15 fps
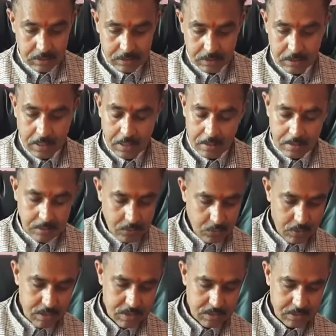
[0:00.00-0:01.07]
the
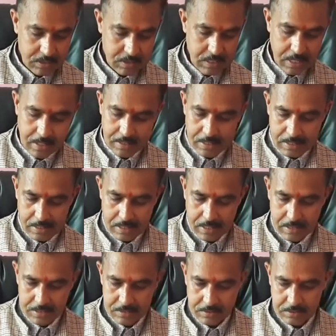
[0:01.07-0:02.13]
question, and
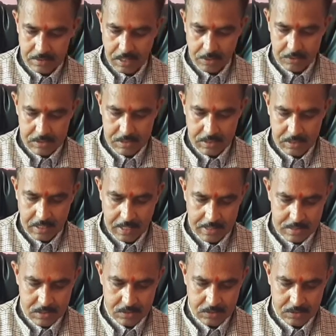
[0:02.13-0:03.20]
later on I will say the
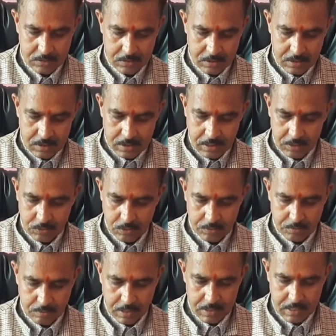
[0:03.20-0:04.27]
answer and you
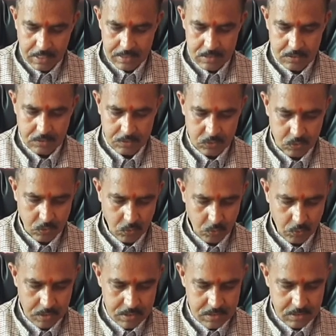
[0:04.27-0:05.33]
have to write answer. So
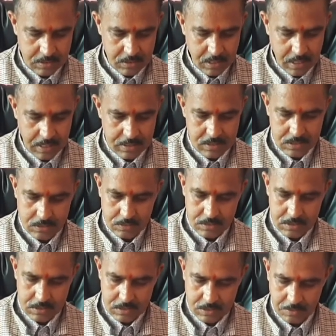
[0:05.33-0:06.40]
question answer
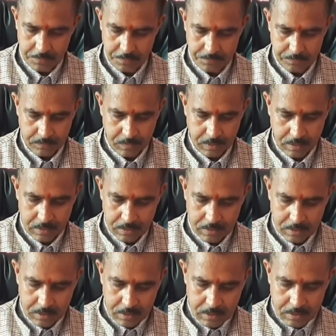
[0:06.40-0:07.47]
system.
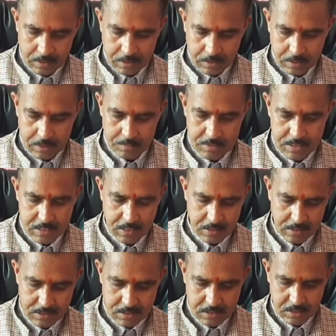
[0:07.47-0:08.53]
Let me share
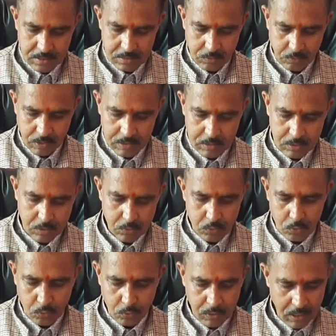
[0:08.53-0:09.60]
the screen what
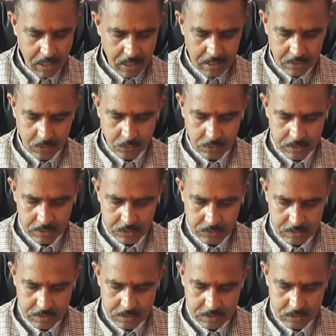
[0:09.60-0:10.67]
we are going to
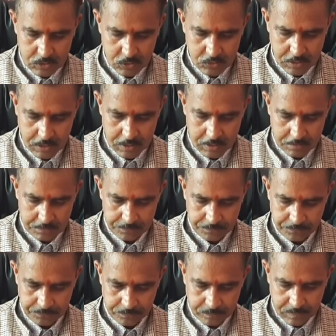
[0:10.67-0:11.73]
discuss today.
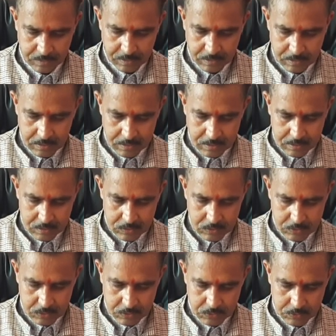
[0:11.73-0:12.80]

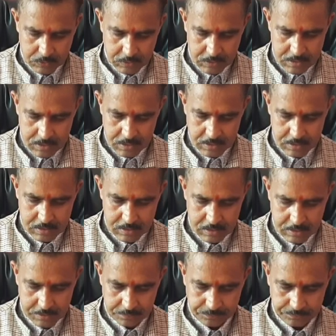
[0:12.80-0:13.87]
So just check it
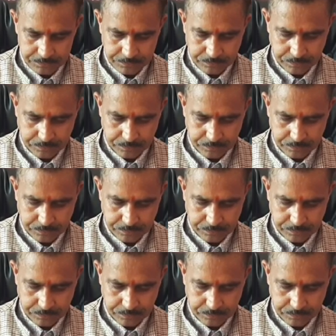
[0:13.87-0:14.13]
here.